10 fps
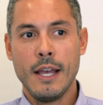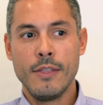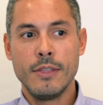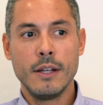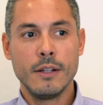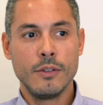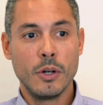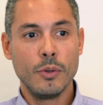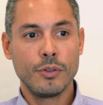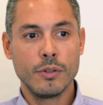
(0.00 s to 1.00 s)
And
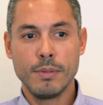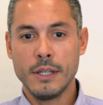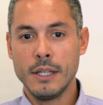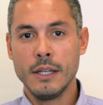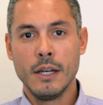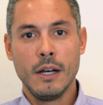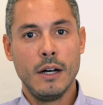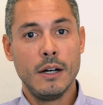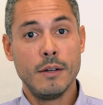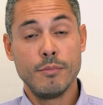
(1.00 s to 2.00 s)
those could be
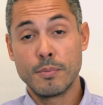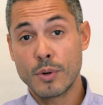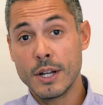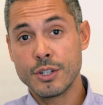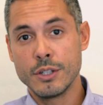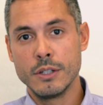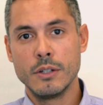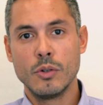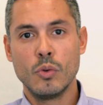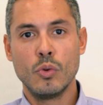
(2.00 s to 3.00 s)

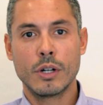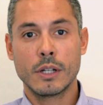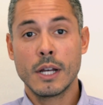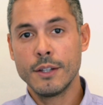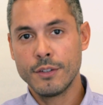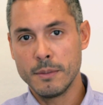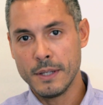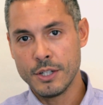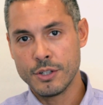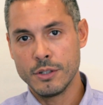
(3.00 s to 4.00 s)
depression, or
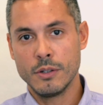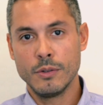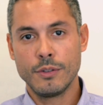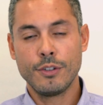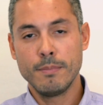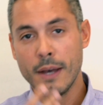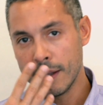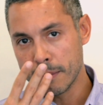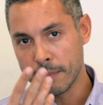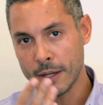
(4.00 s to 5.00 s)
constipation, or
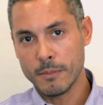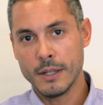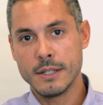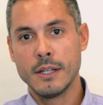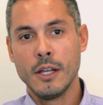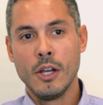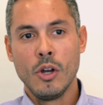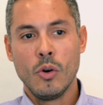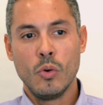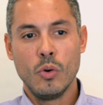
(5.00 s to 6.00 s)
smell impairment,
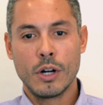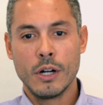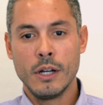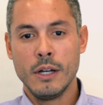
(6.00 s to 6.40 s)
or